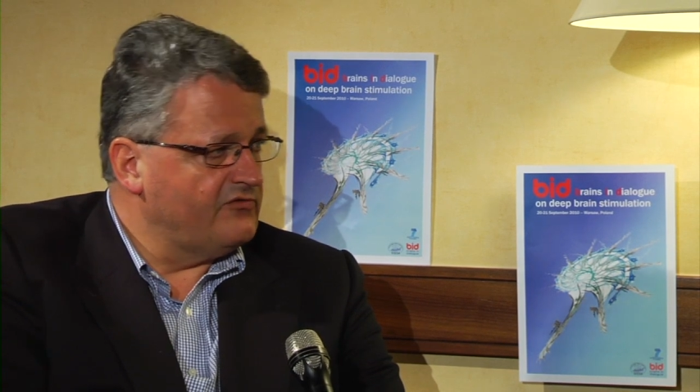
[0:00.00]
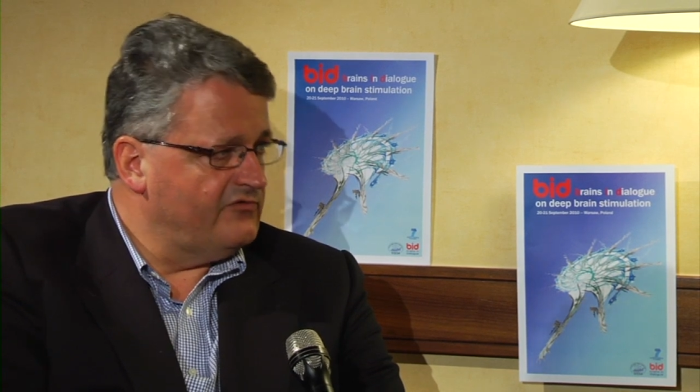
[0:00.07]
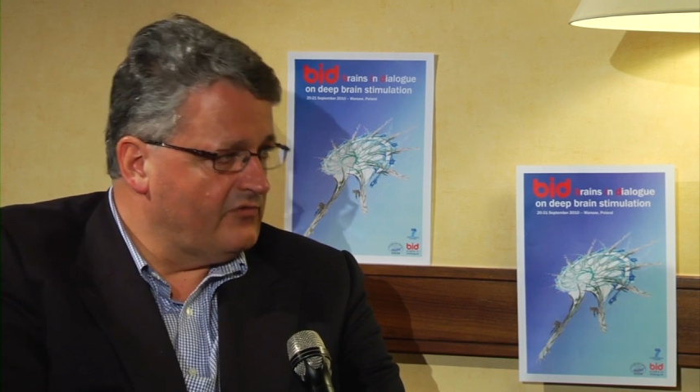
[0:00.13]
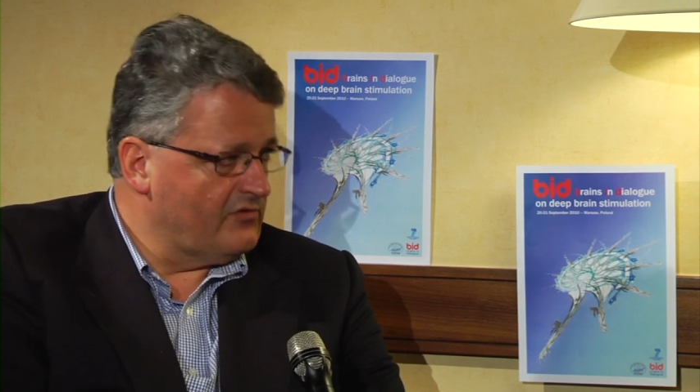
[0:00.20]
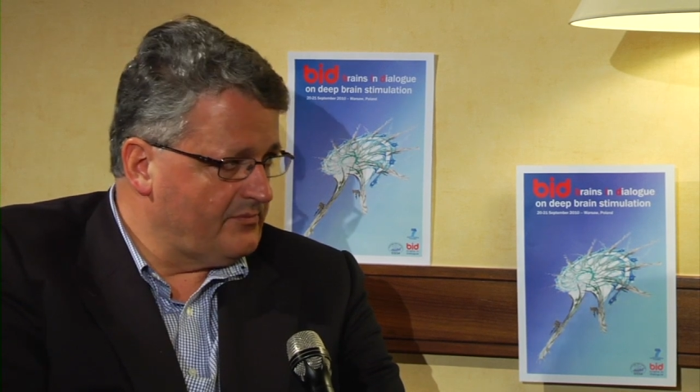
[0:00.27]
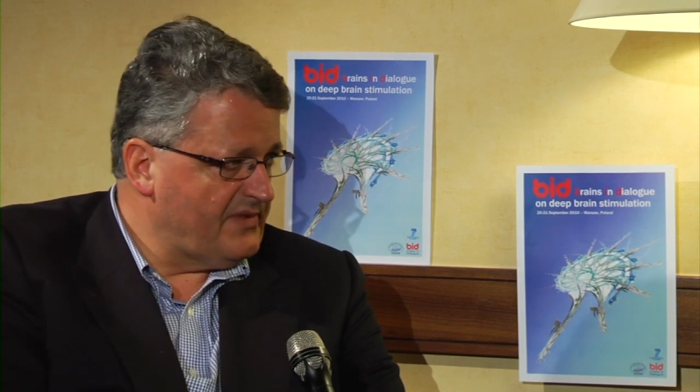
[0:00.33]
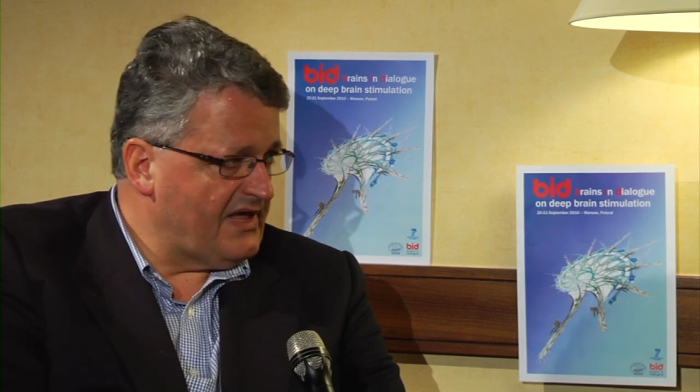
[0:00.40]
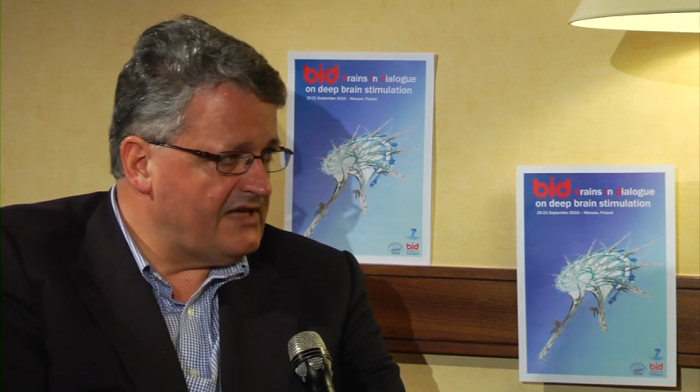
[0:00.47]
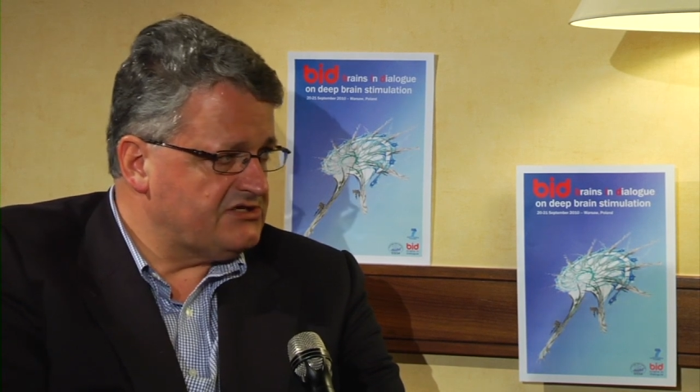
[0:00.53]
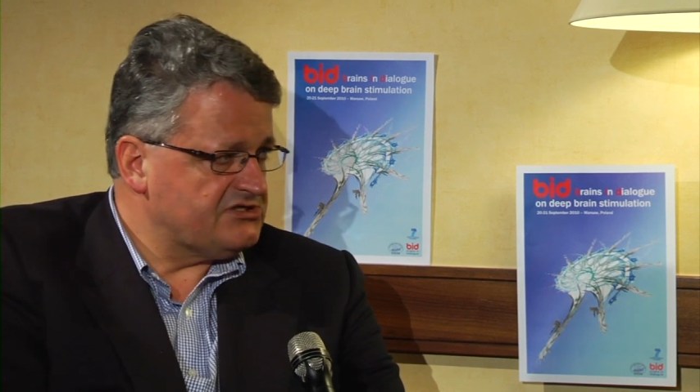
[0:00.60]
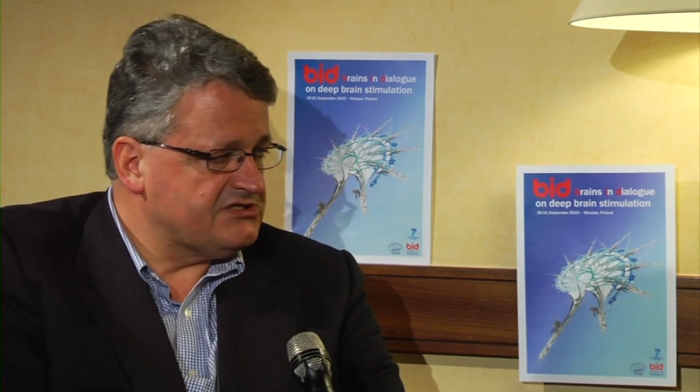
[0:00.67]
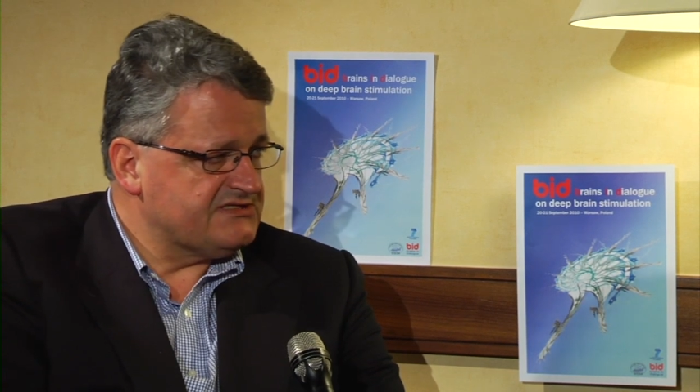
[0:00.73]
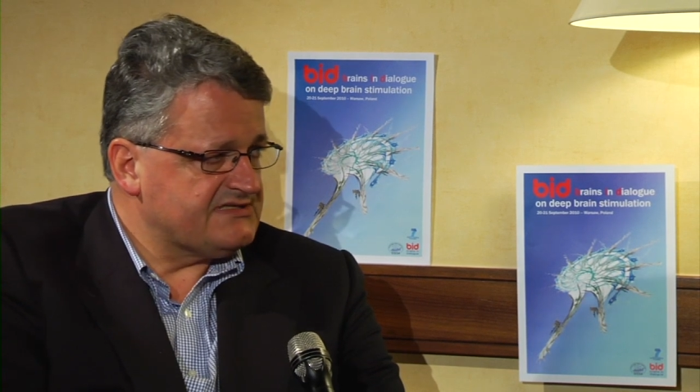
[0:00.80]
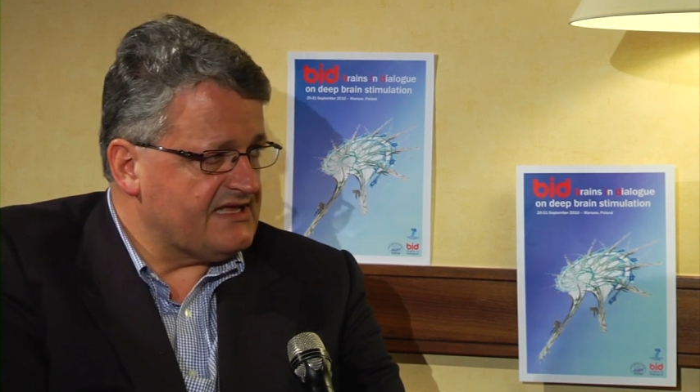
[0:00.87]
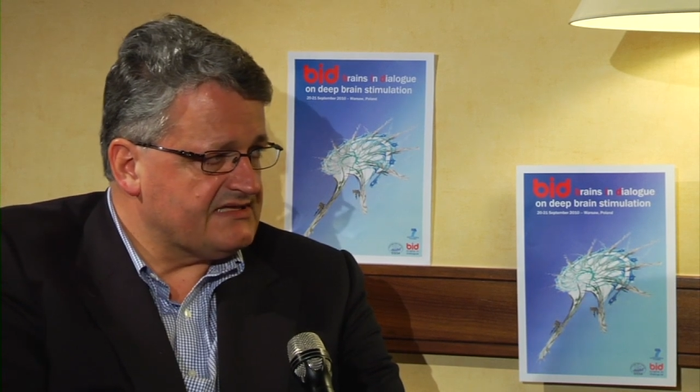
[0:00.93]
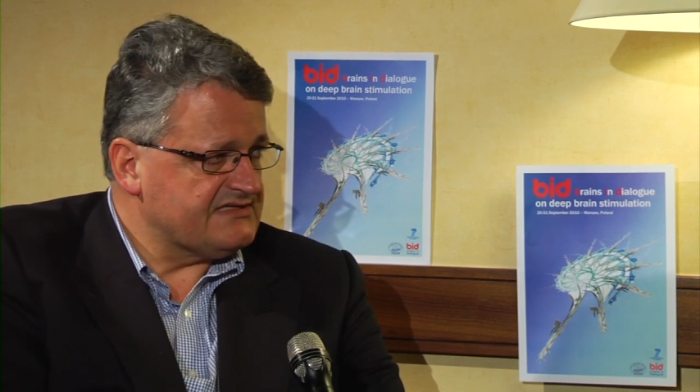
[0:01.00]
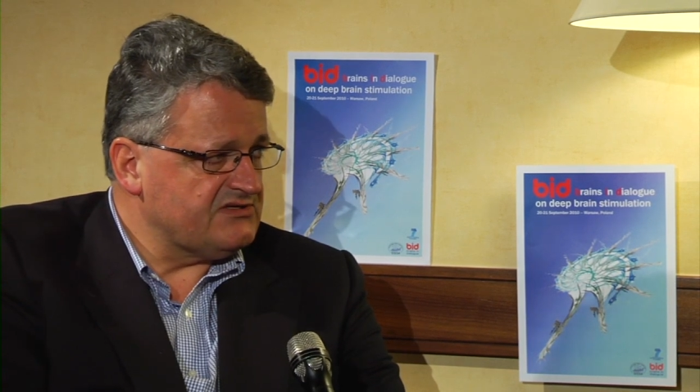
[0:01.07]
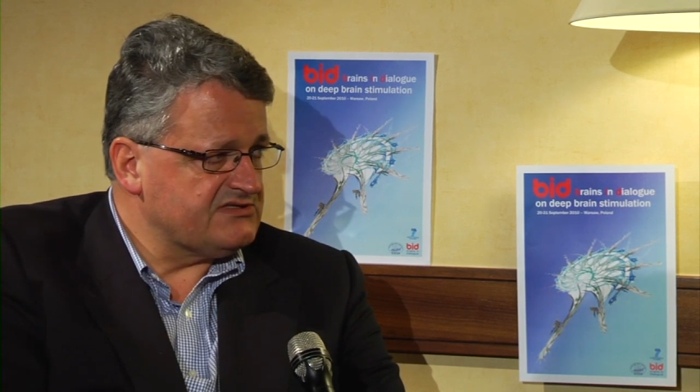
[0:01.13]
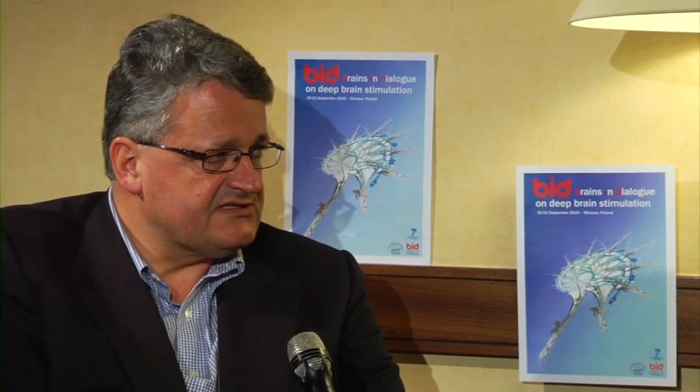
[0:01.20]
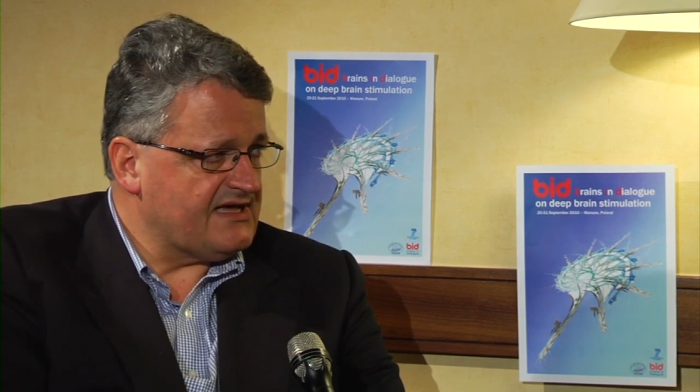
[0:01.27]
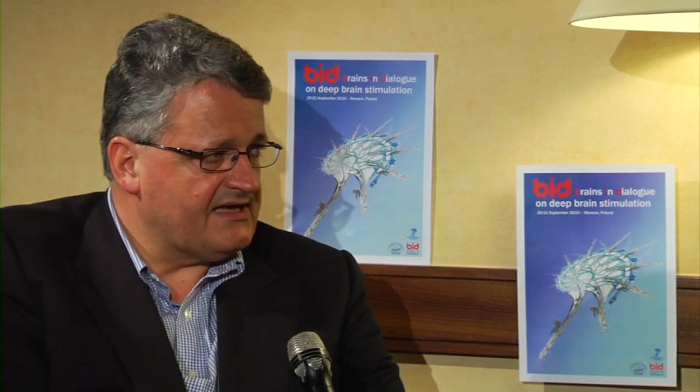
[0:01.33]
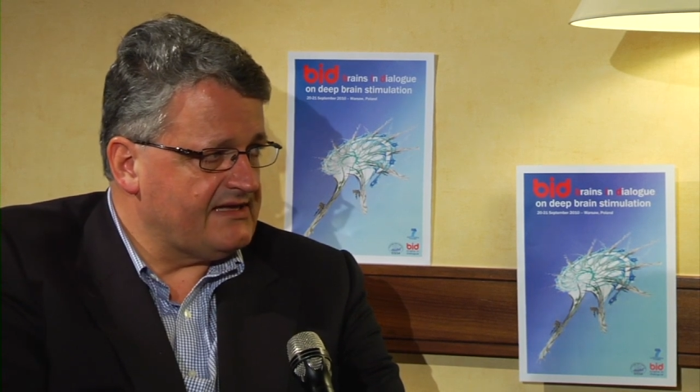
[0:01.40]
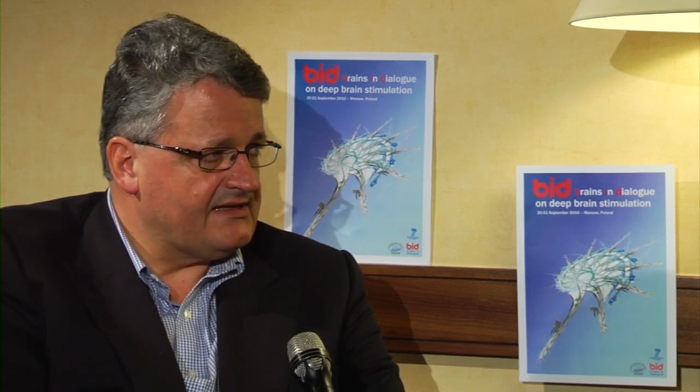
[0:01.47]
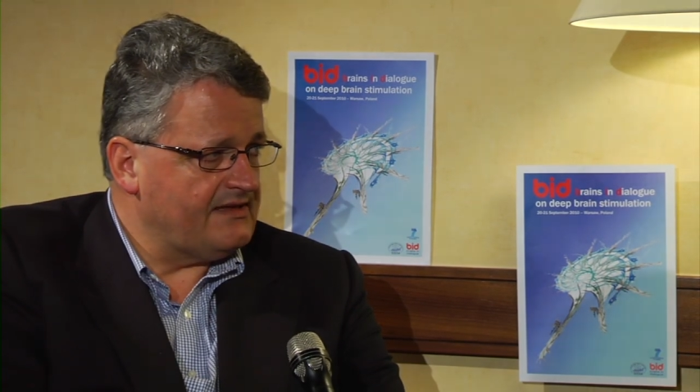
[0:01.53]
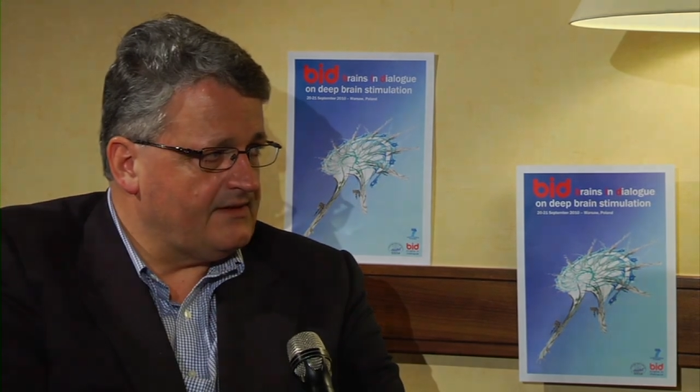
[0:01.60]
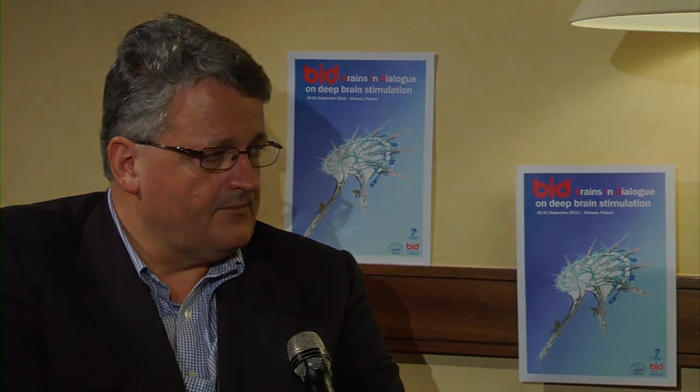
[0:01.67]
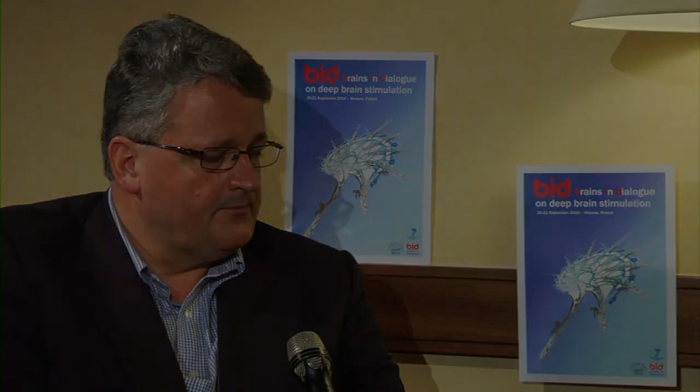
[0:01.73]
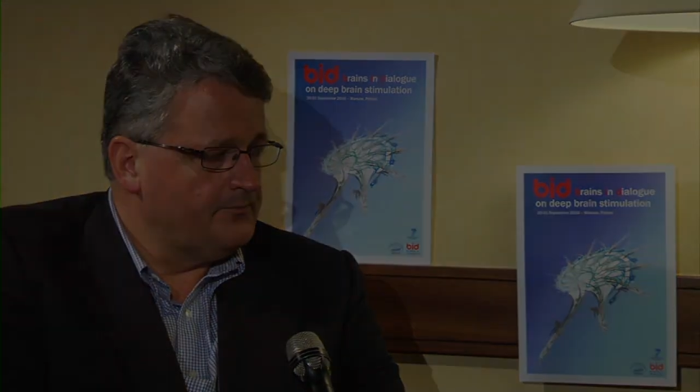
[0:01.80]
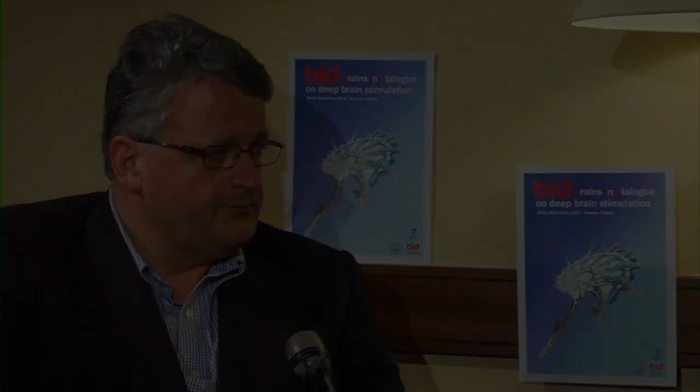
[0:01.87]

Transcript: for patients and society.